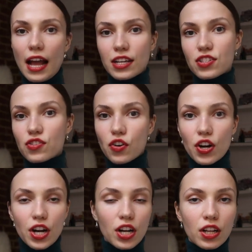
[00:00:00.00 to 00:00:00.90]

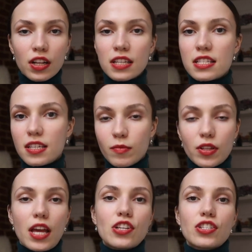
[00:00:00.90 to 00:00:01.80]
external
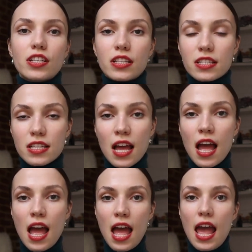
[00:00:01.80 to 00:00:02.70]
stimulations
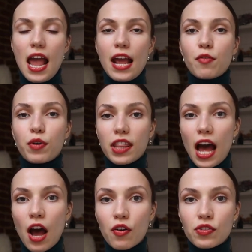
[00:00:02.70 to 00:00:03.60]
and
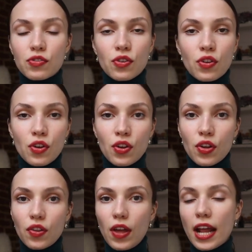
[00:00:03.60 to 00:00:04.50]
without
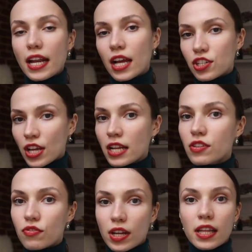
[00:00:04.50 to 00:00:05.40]
any
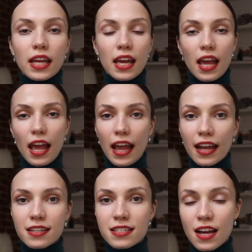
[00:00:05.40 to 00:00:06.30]
agenda really.
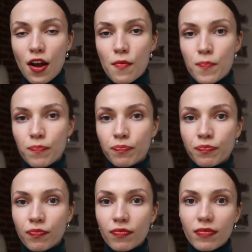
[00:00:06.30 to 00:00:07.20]
And
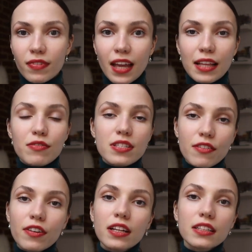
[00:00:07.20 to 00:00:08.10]
it was
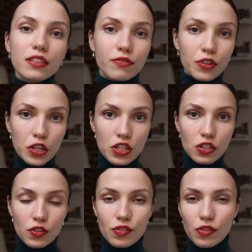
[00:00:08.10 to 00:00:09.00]
difficult at
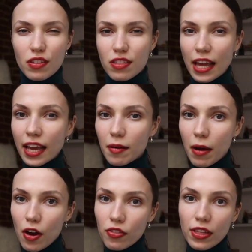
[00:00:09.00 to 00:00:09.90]
first not to think
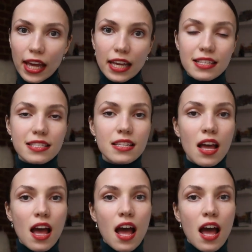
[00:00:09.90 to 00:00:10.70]
about things.